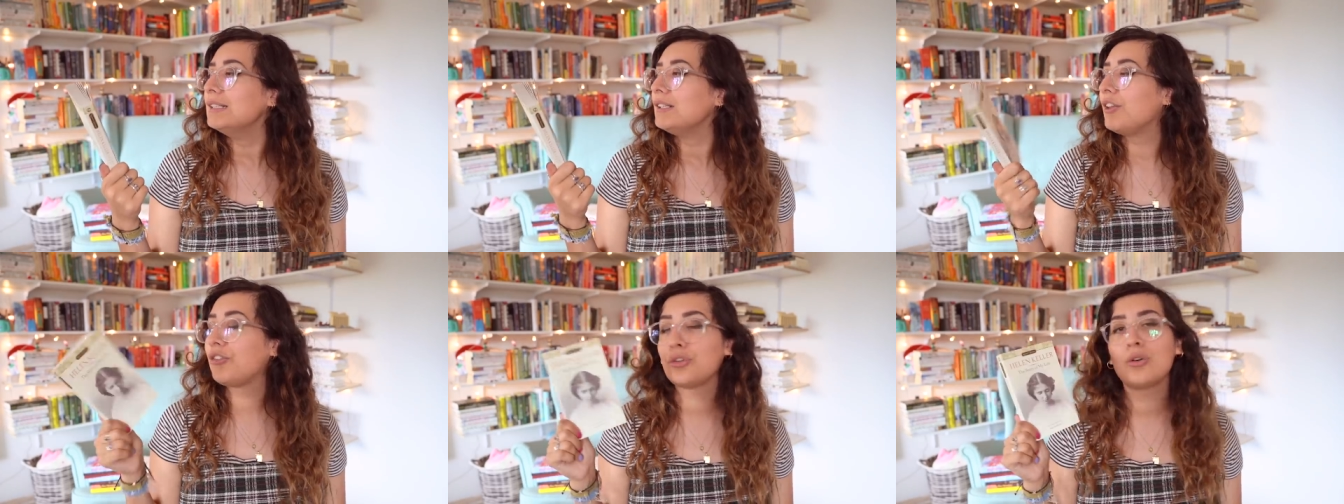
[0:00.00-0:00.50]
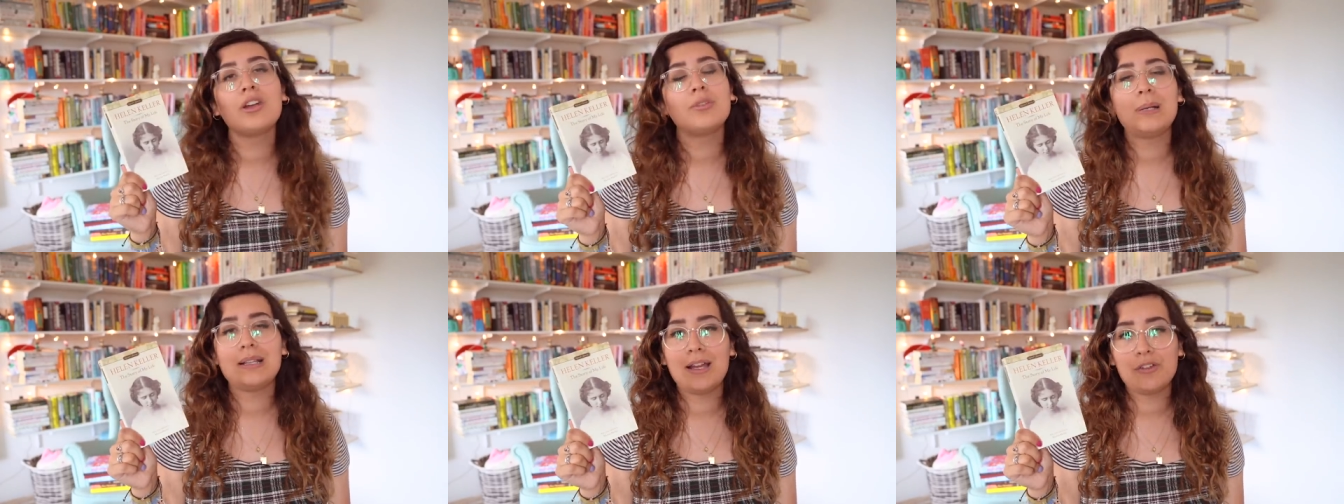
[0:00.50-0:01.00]
The Story of
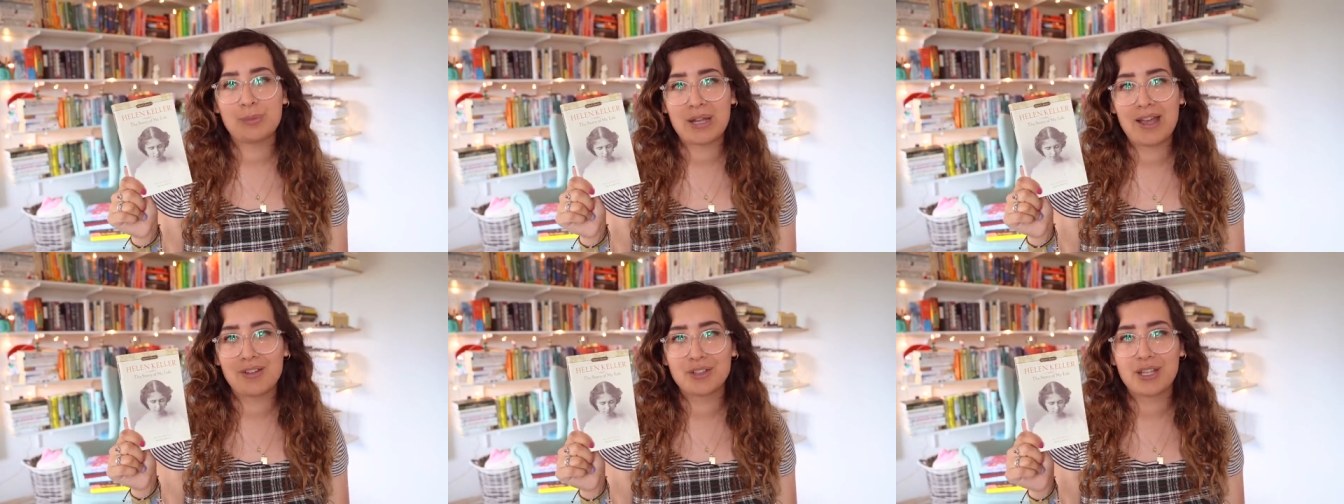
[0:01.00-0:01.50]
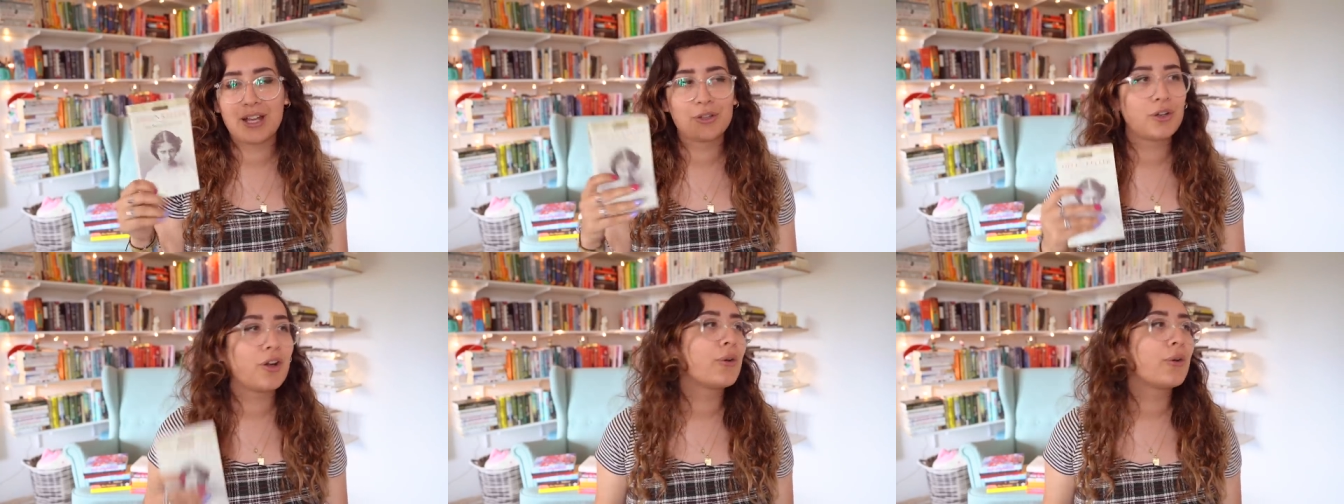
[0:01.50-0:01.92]
My Life by Helen Keller.